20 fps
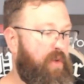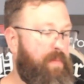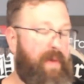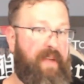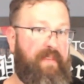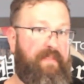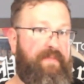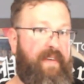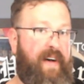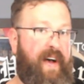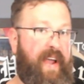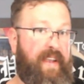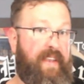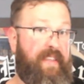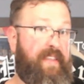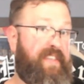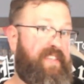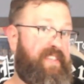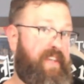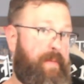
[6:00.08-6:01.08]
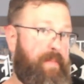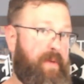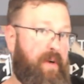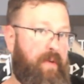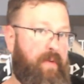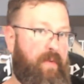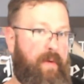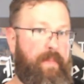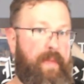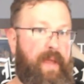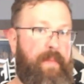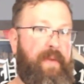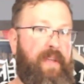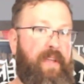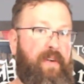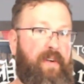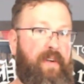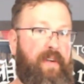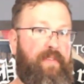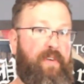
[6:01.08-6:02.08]
might find in the summer, or
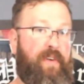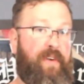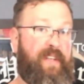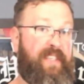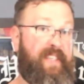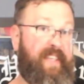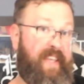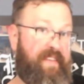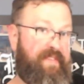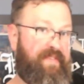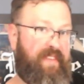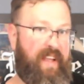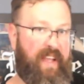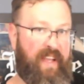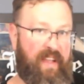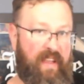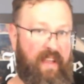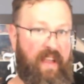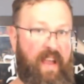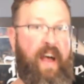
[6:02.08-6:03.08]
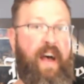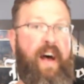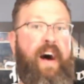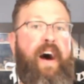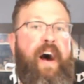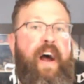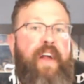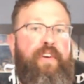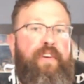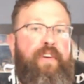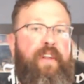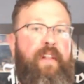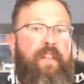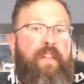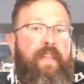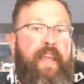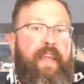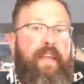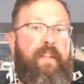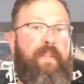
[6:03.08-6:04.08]
maybe if you're a tiefling, you're going to
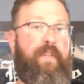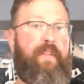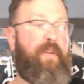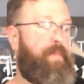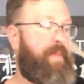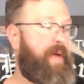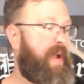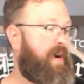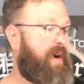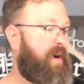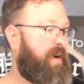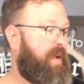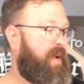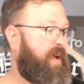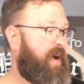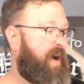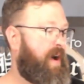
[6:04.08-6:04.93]
like it a little better.